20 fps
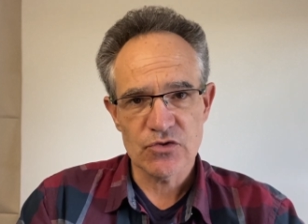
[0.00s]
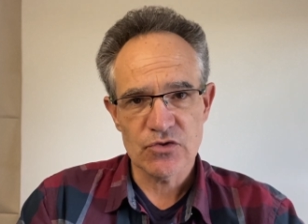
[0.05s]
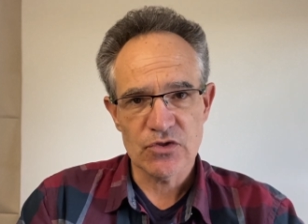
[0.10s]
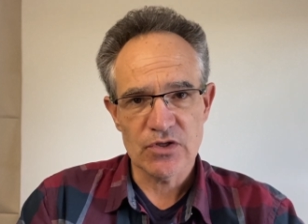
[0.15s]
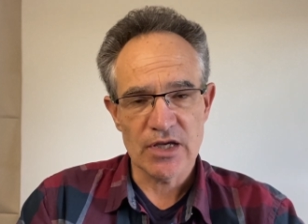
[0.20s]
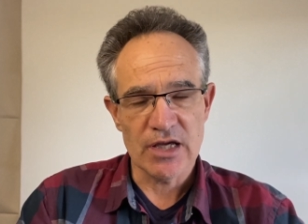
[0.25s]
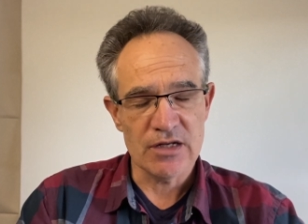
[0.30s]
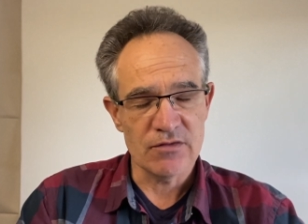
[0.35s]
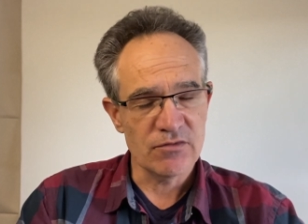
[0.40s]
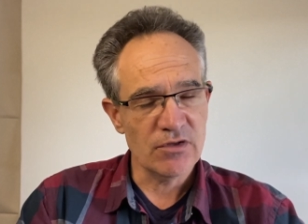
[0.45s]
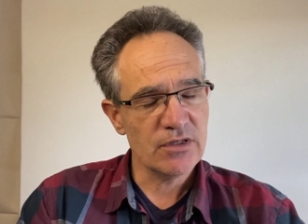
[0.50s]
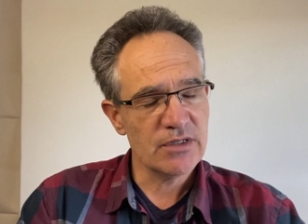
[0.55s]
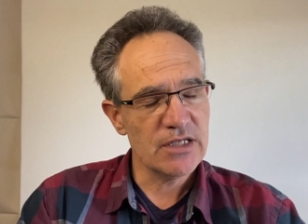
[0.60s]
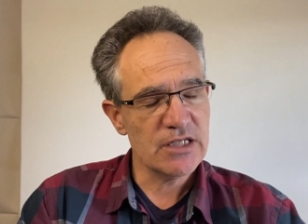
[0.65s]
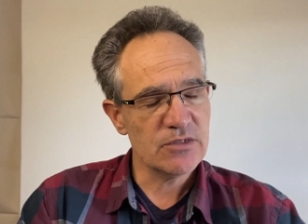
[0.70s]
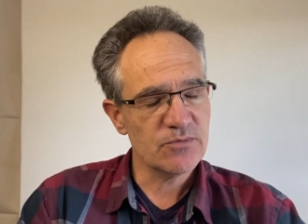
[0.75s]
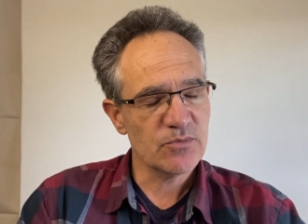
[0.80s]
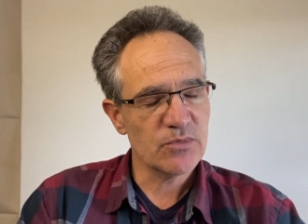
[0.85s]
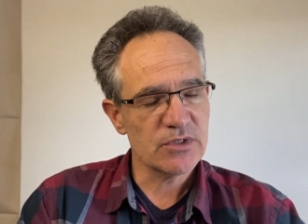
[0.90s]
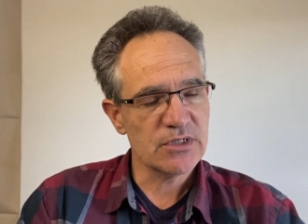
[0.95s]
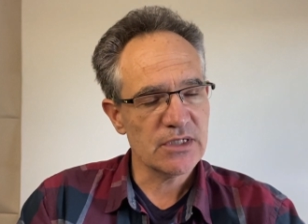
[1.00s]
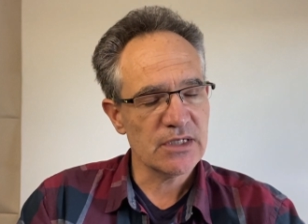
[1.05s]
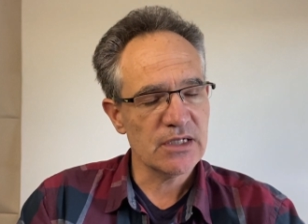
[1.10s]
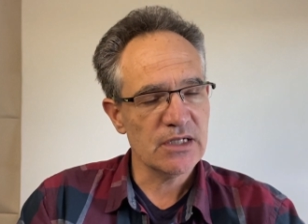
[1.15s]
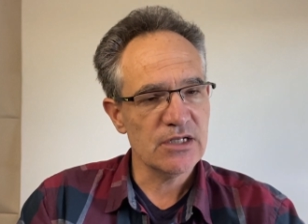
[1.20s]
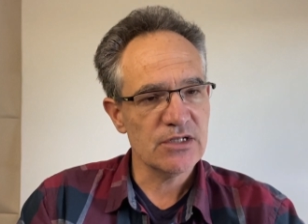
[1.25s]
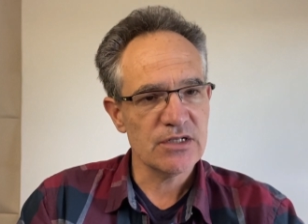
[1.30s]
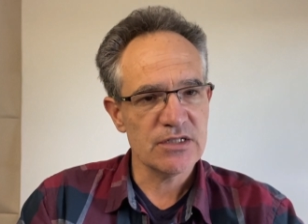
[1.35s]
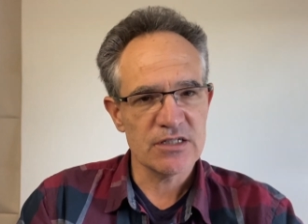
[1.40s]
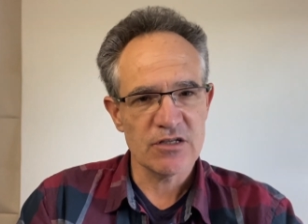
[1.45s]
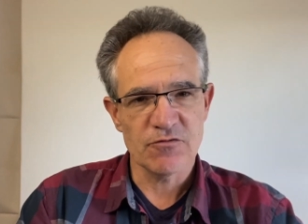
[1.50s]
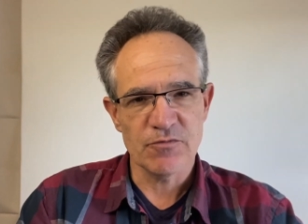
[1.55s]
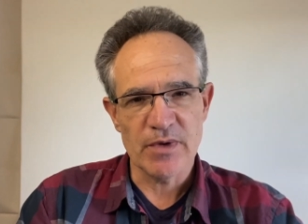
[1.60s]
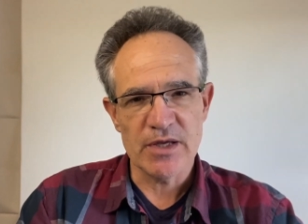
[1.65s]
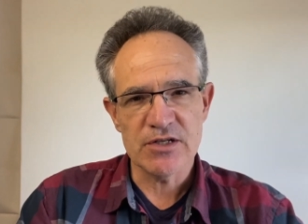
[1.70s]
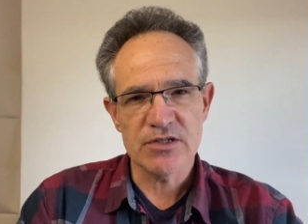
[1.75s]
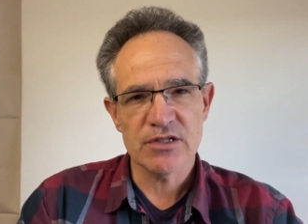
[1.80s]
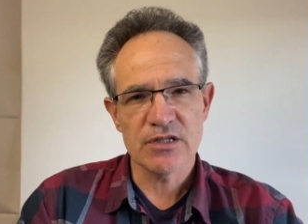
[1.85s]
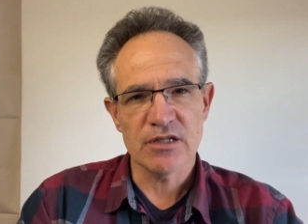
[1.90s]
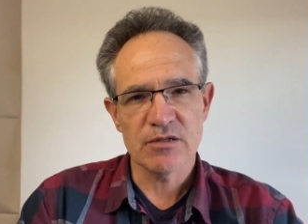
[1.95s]
And not these particular issues I've
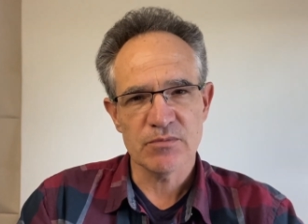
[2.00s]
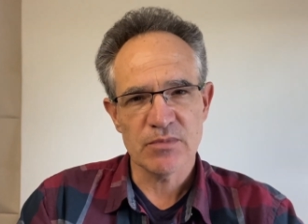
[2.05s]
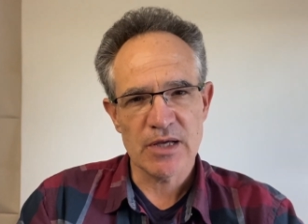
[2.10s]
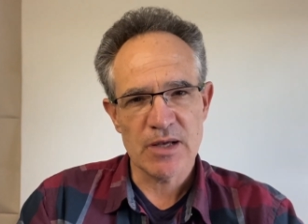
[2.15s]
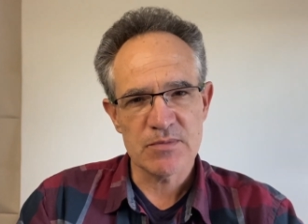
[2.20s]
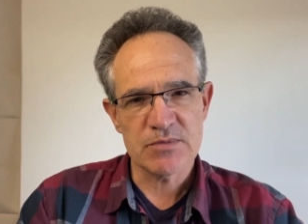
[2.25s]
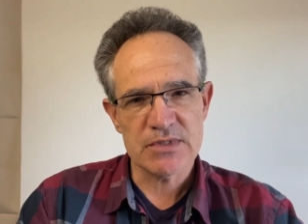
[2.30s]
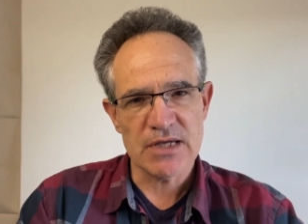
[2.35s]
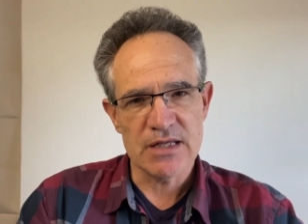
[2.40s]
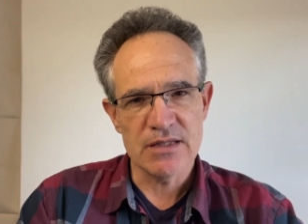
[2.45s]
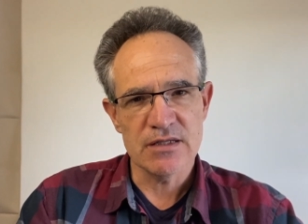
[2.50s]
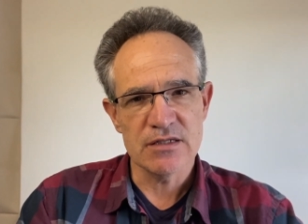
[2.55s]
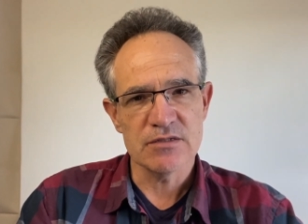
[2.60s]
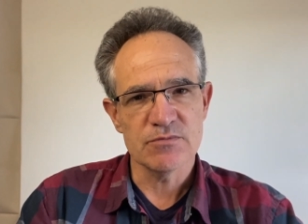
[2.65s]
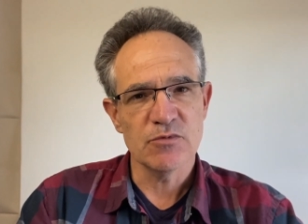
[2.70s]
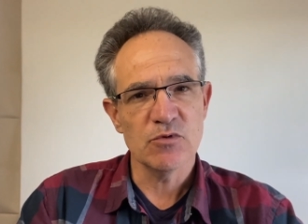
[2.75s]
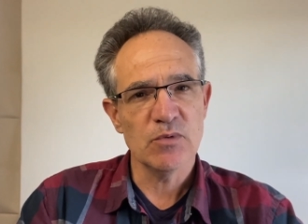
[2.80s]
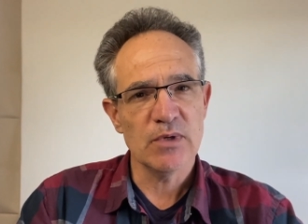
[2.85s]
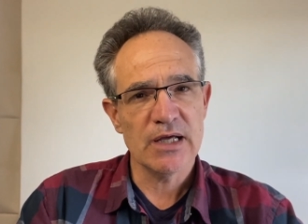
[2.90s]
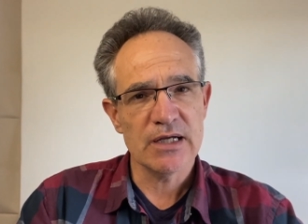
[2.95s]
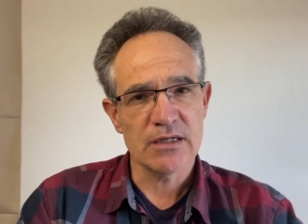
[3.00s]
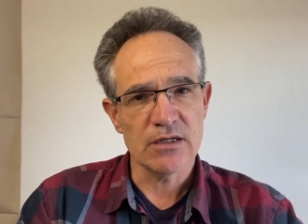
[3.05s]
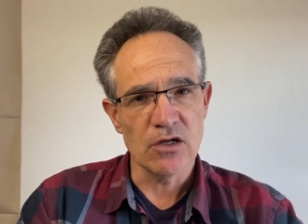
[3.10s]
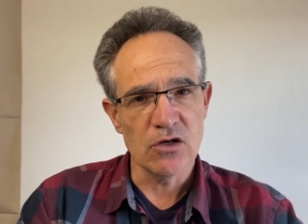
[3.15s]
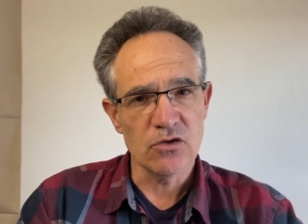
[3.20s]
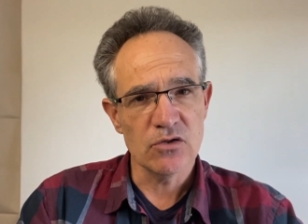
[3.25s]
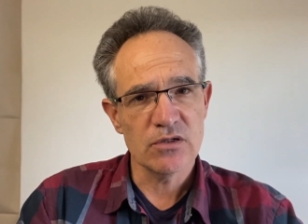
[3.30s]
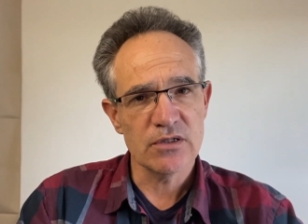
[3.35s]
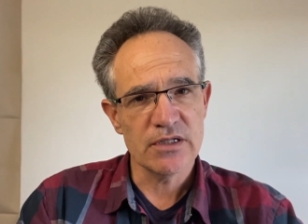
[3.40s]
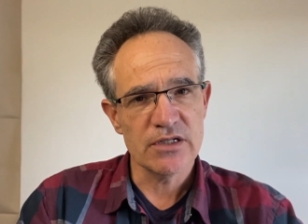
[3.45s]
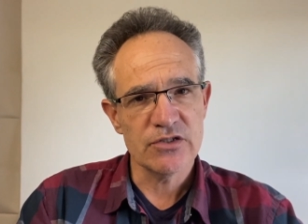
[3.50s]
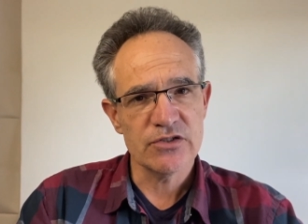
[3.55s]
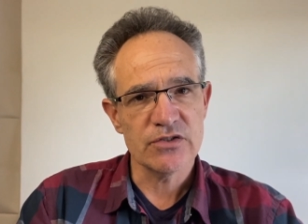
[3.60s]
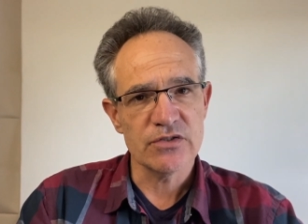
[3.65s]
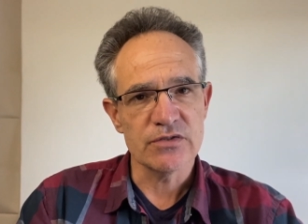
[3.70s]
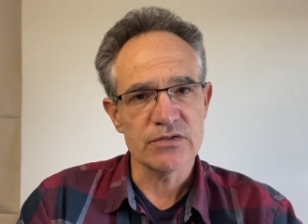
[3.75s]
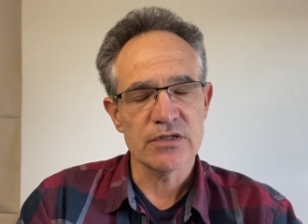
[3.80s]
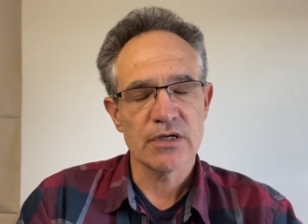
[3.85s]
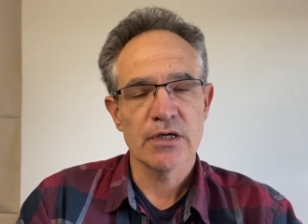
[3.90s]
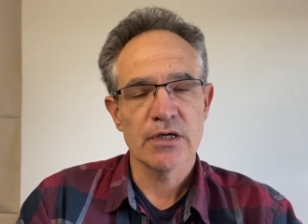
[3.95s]
mentioned, and perhaps others, more like local issues.